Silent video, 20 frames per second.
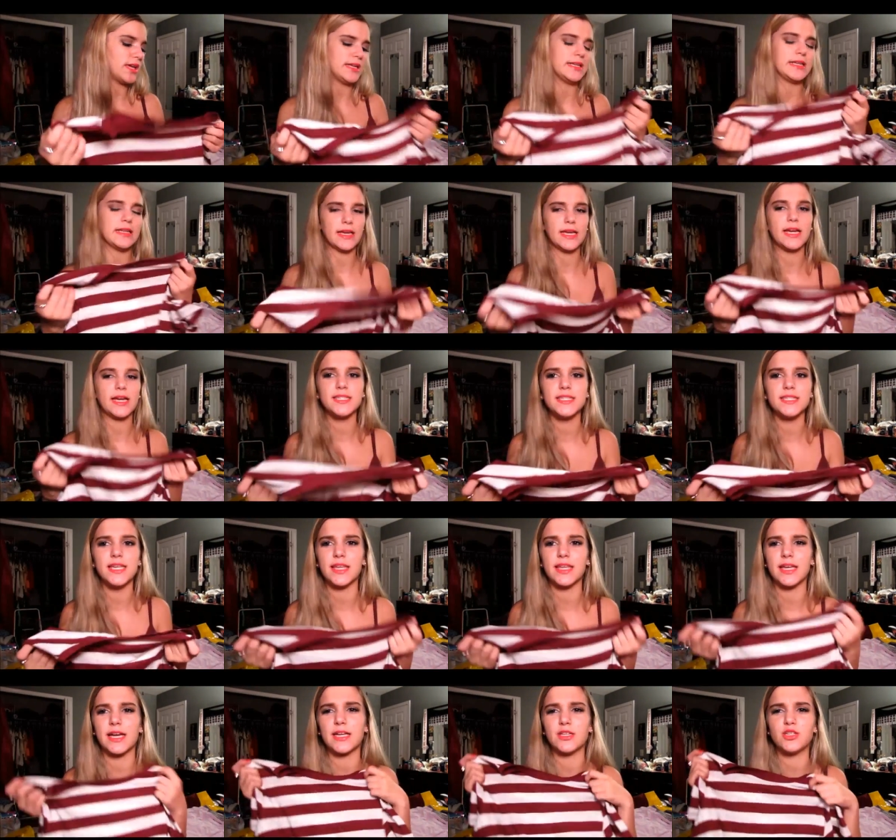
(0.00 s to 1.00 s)
Again, like I said,
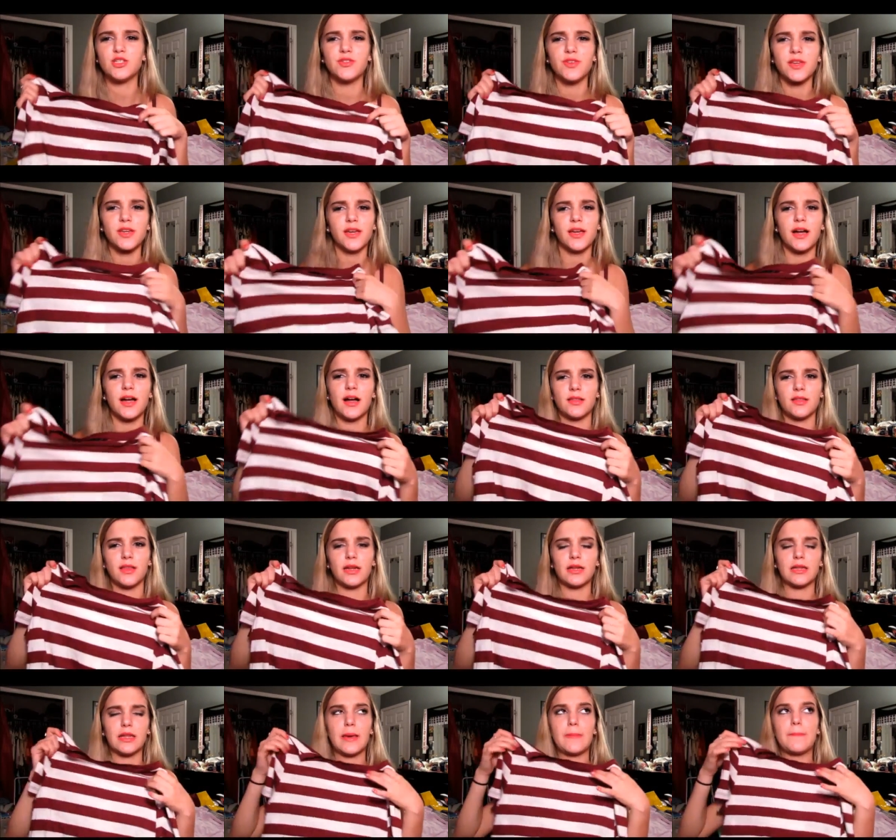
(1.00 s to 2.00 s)
like I just feel like I got a
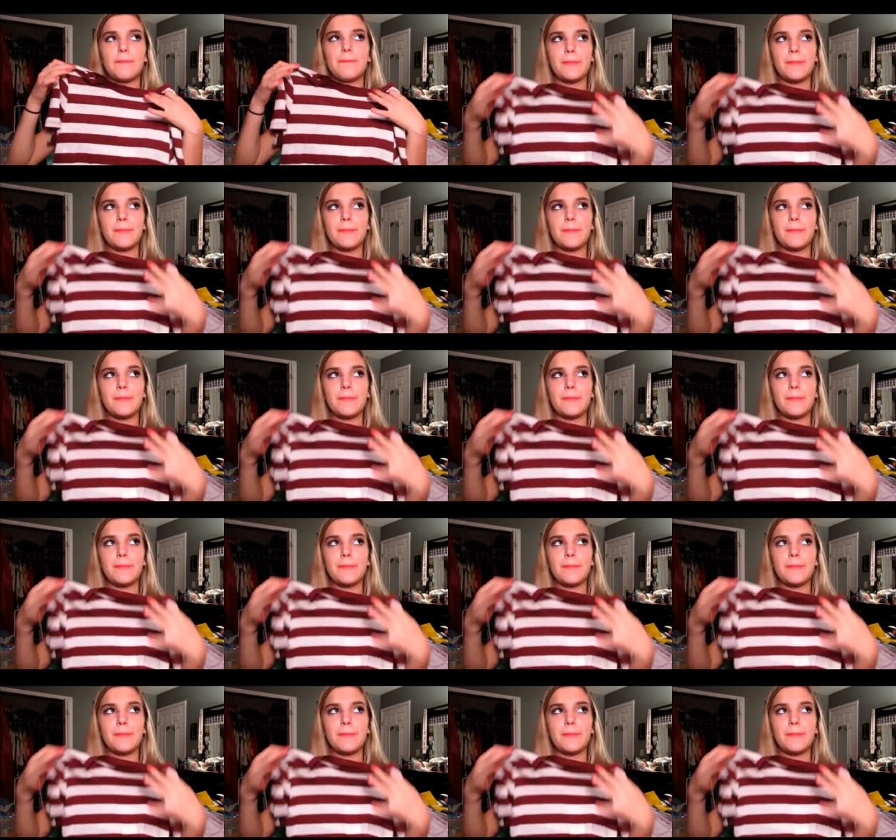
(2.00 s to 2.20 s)
lot of like